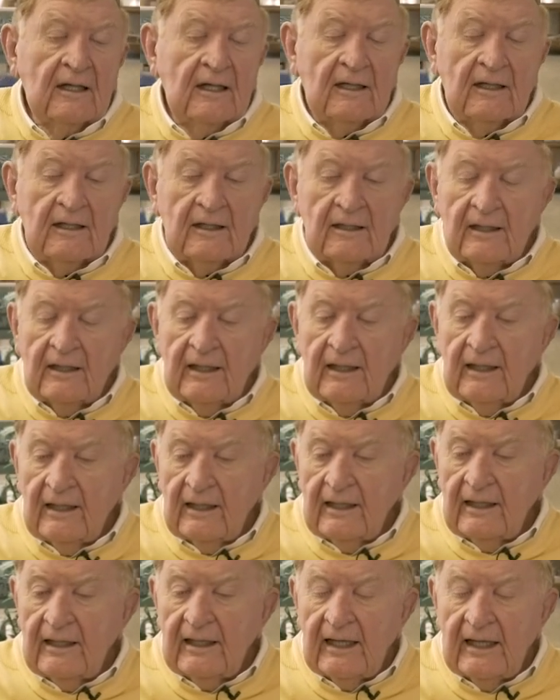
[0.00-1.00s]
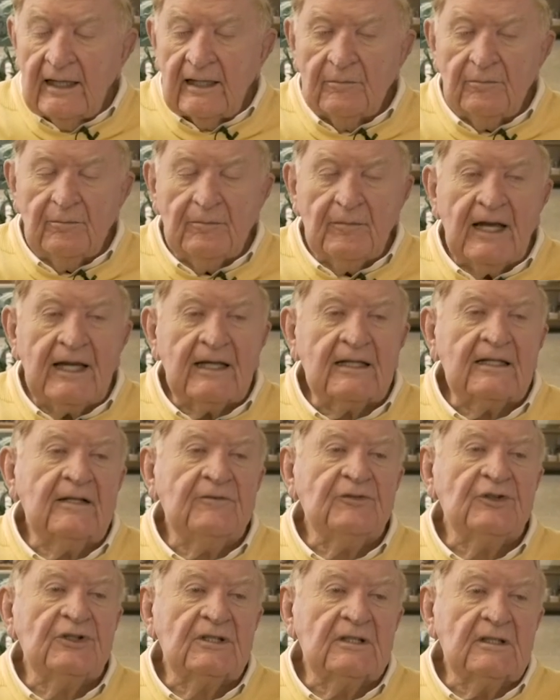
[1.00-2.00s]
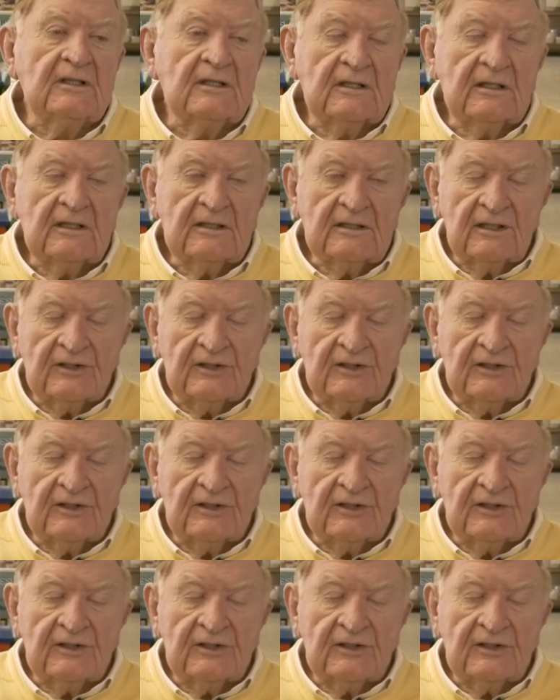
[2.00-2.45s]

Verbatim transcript: Uh, it had a magnificent